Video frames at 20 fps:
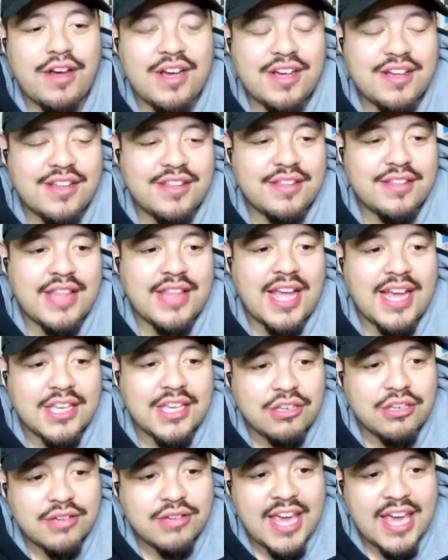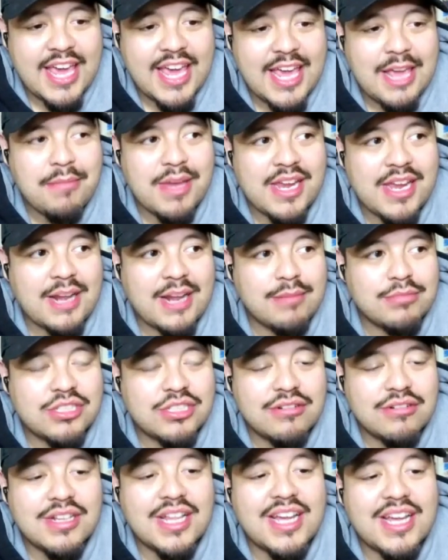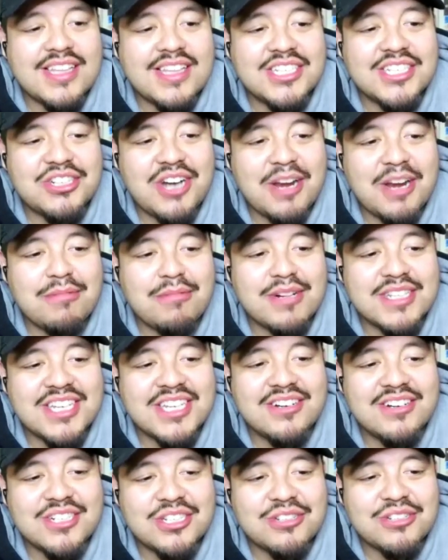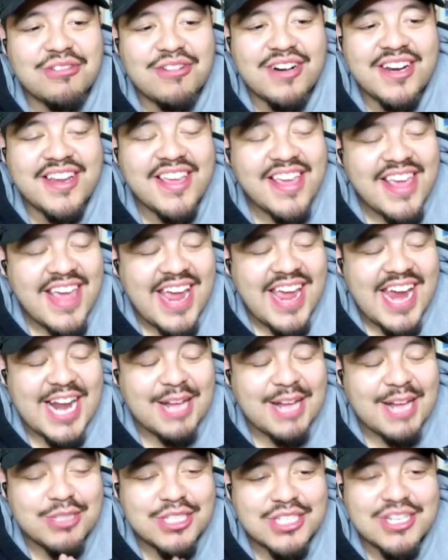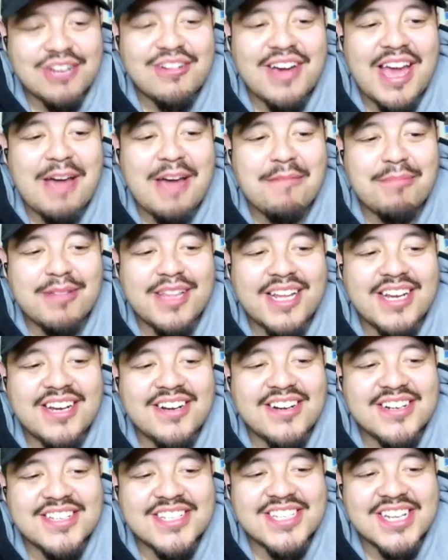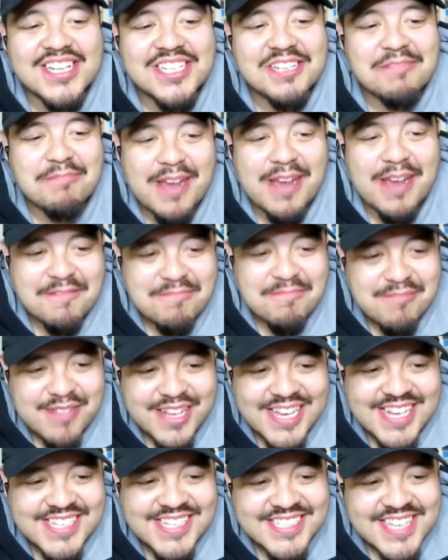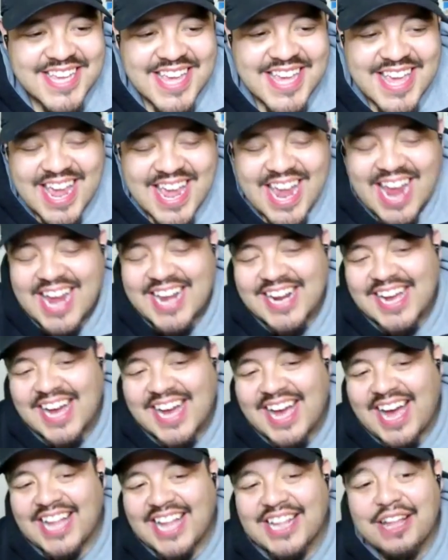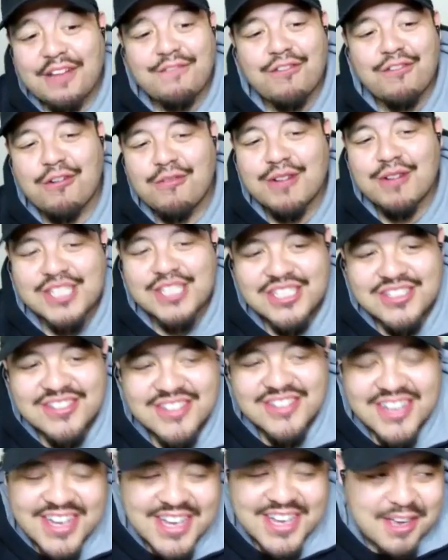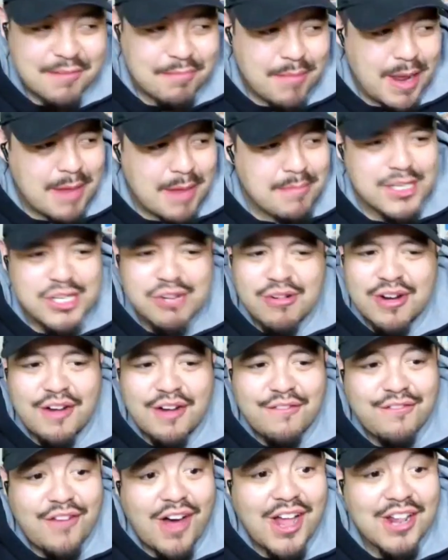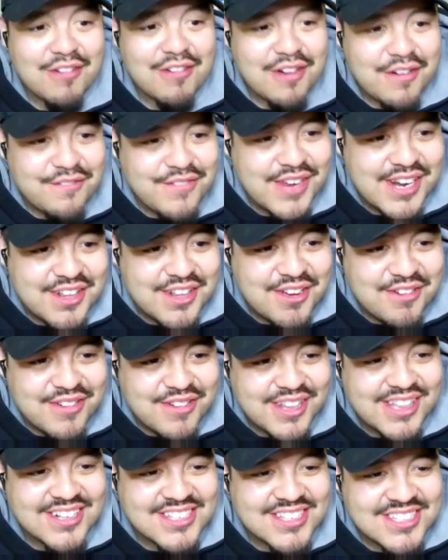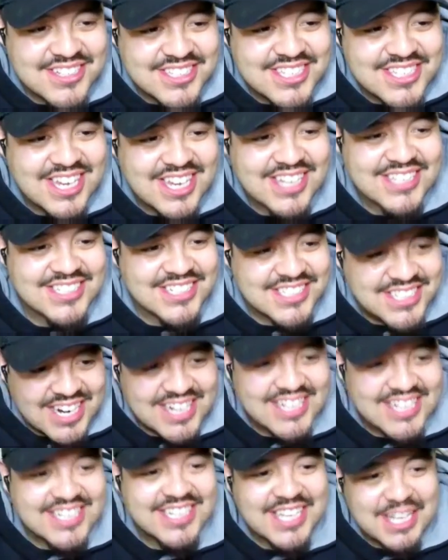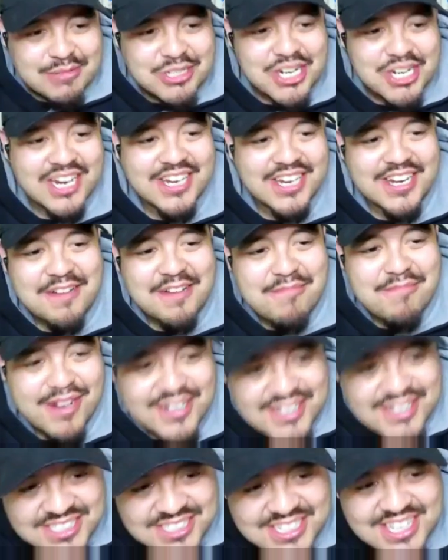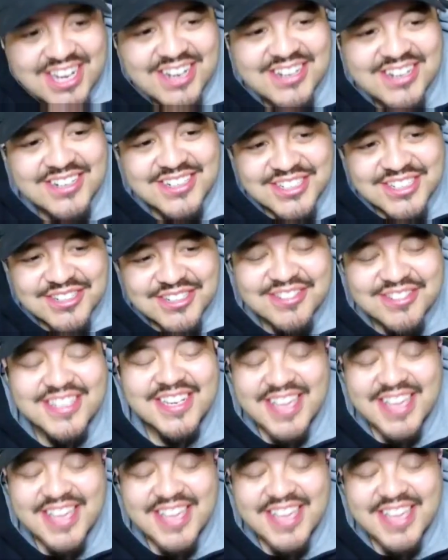that you came, and I'm so glad that you're able to tell your story. And I'm so happy that you're in such a better place. And I look forward to maybe doing a follow up video with you sometime. Just kind of keep checking up on you, see how you're doing.